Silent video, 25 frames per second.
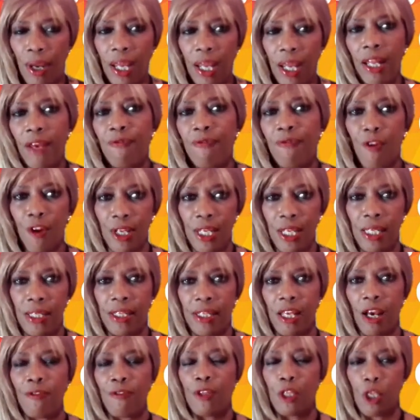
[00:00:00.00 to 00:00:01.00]
Read it for
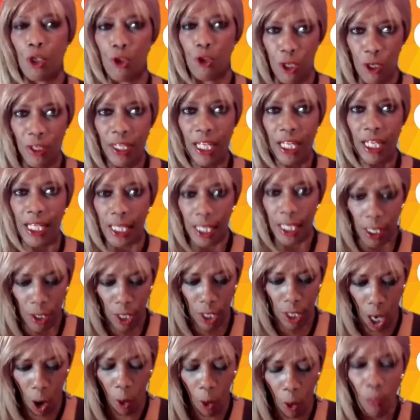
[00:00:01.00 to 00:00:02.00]
yourself so you can
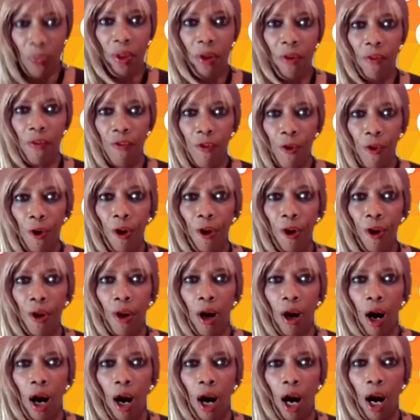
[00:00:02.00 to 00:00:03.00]
know
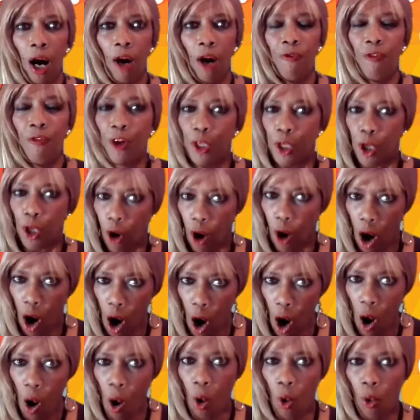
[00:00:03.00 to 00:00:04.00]
for your
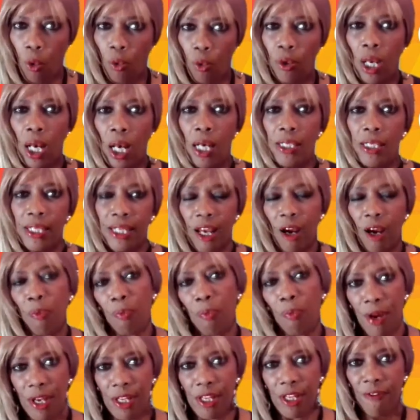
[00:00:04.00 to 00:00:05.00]
own
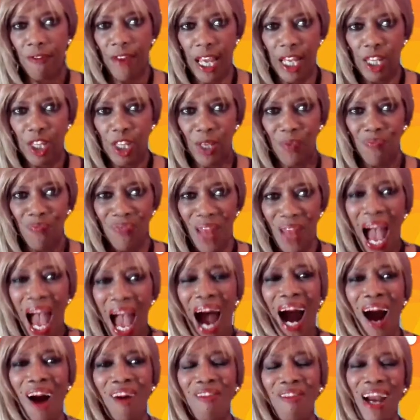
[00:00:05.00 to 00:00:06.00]
self-preservation.
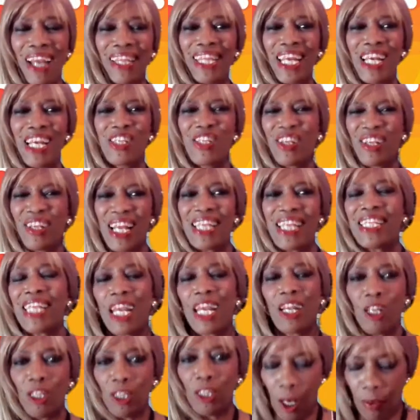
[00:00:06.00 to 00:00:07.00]
All right then, so
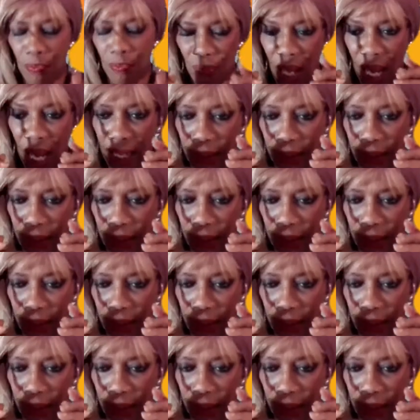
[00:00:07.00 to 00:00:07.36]
let's take a look